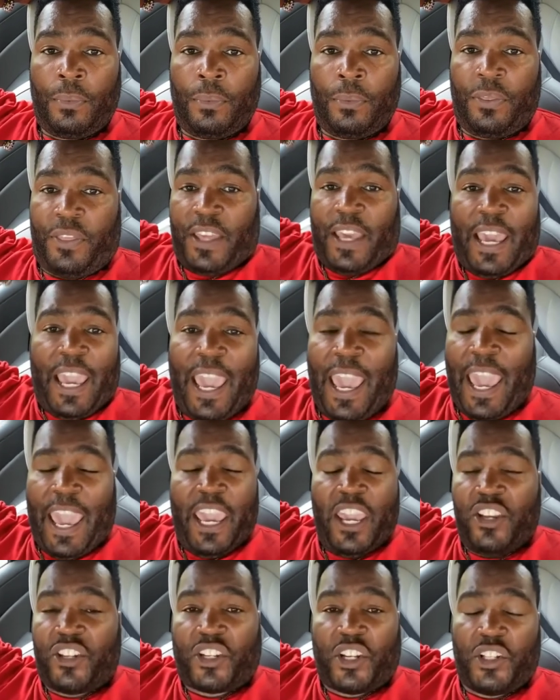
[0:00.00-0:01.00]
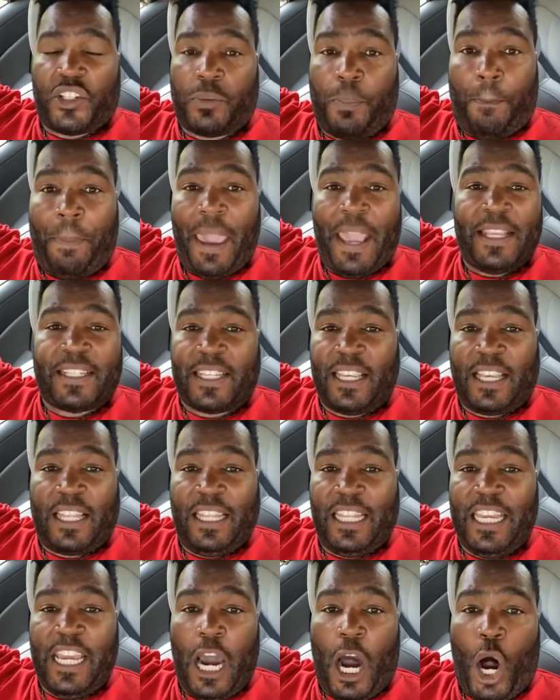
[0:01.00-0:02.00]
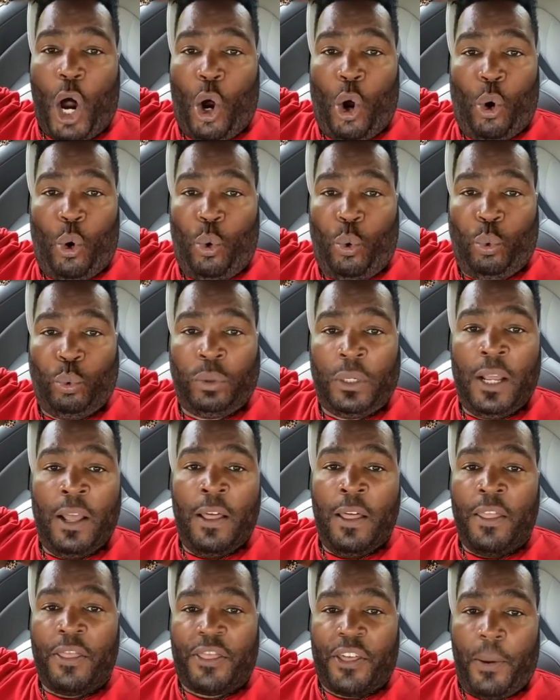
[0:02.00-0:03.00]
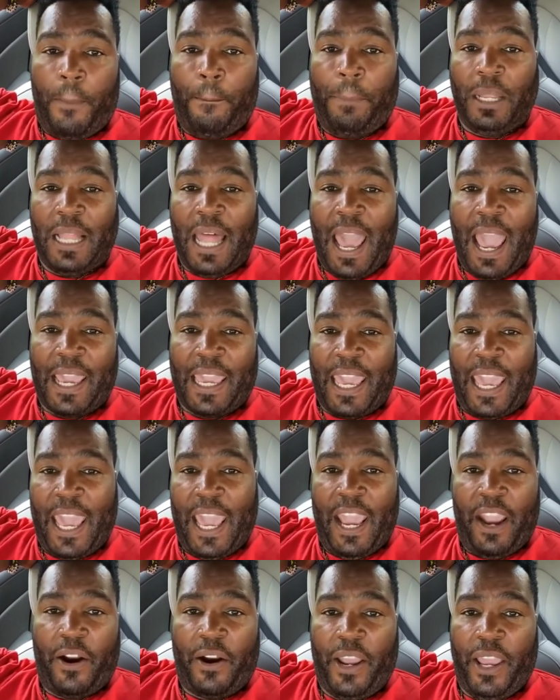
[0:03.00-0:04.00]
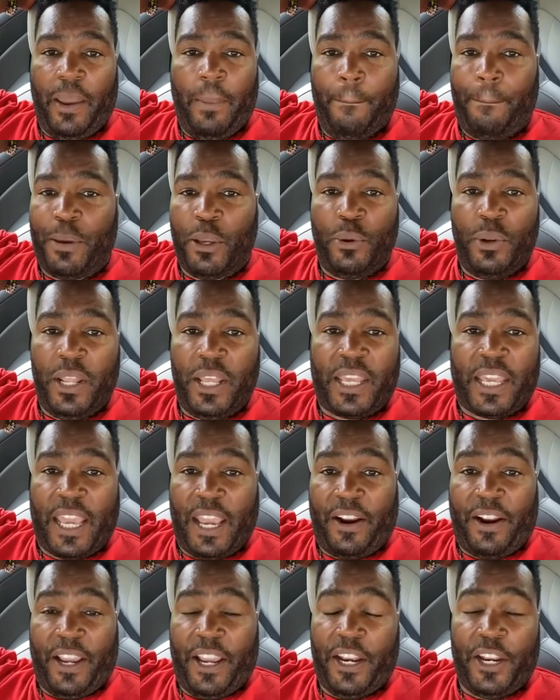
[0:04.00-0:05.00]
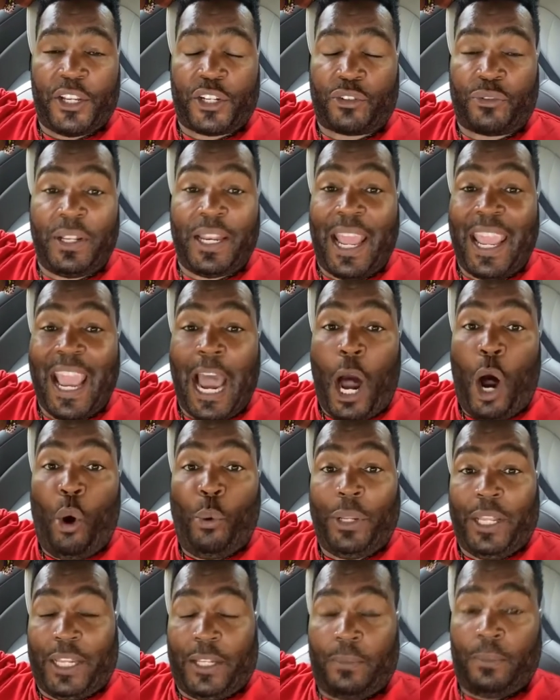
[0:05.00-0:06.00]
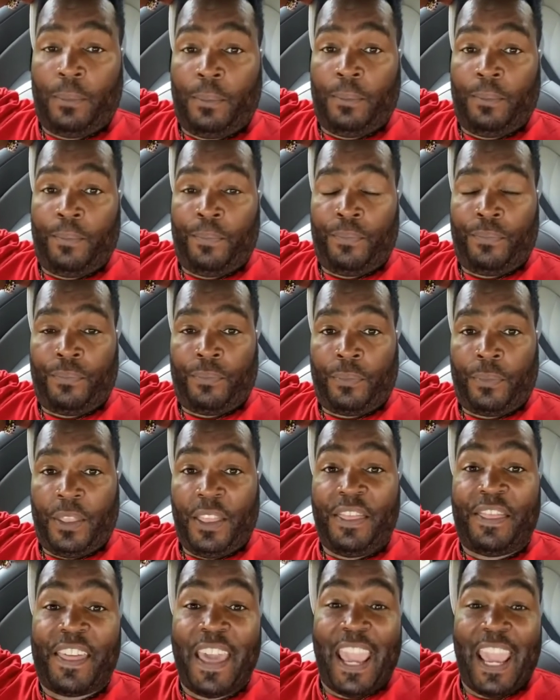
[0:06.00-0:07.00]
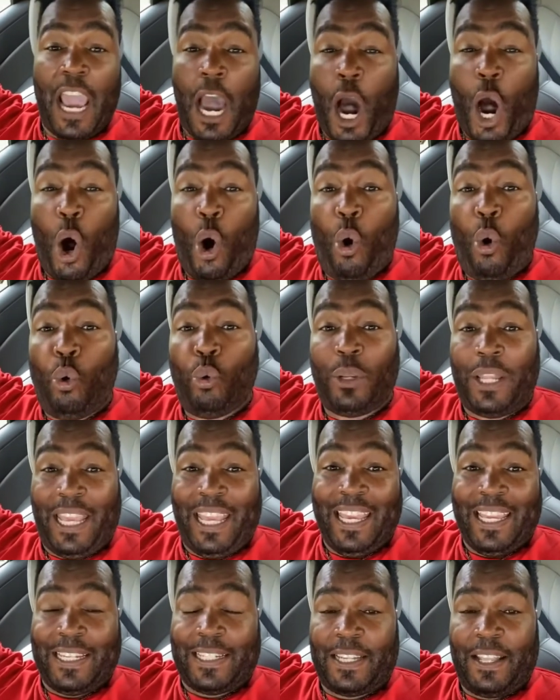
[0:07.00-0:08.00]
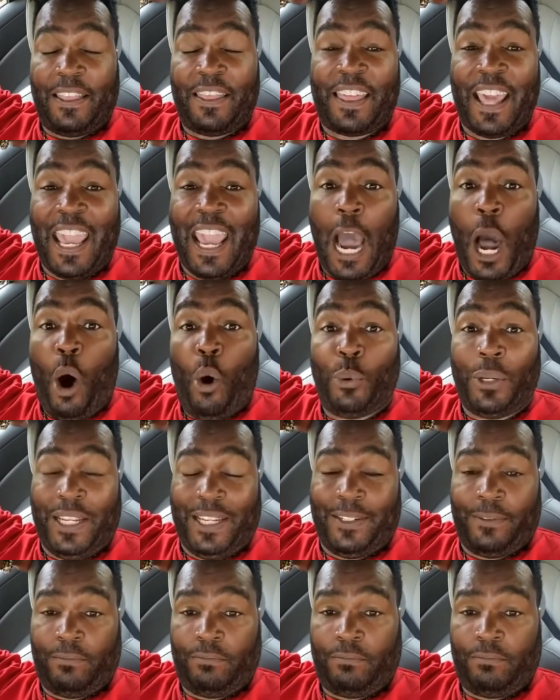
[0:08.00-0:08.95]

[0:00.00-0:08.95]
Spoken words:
The Asians basically own the black hair and beauty care industry. They own it. They own it. They own it.